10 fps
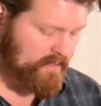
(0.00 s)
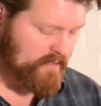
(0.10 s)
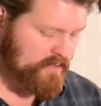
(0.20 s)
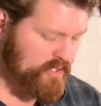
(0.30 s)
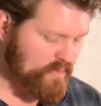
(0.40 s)

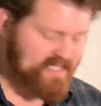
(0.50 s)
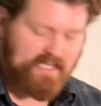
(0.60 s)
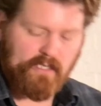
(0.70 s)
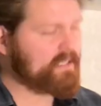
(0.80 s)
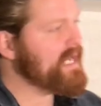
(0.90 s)
to do a
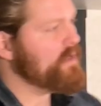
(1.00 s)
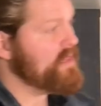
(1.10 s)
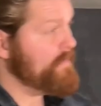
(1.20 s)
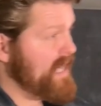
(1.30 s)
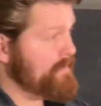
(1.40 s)
single layer in the
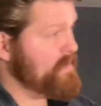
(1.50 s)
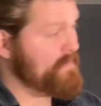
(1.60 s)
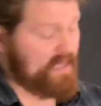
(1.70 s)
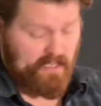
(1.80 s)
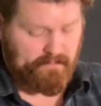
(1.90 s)
bottom of the
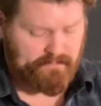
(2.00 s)
pan.